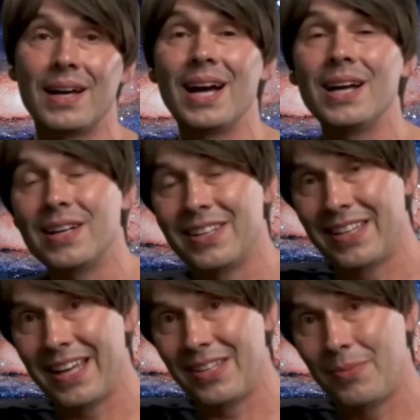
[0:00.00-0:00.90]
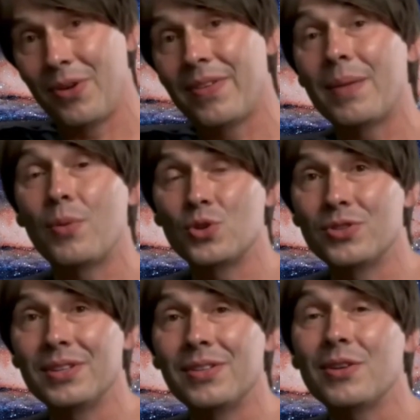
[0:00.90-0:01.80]
Atlas is moving more
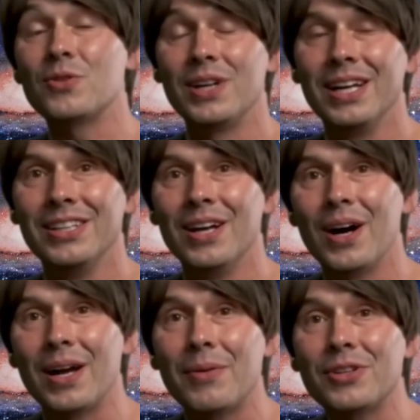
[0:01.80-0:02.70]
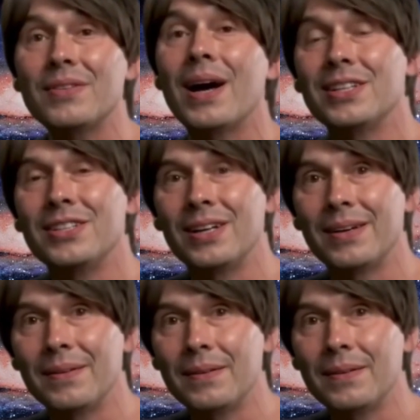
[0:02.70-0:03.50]
than three times faster.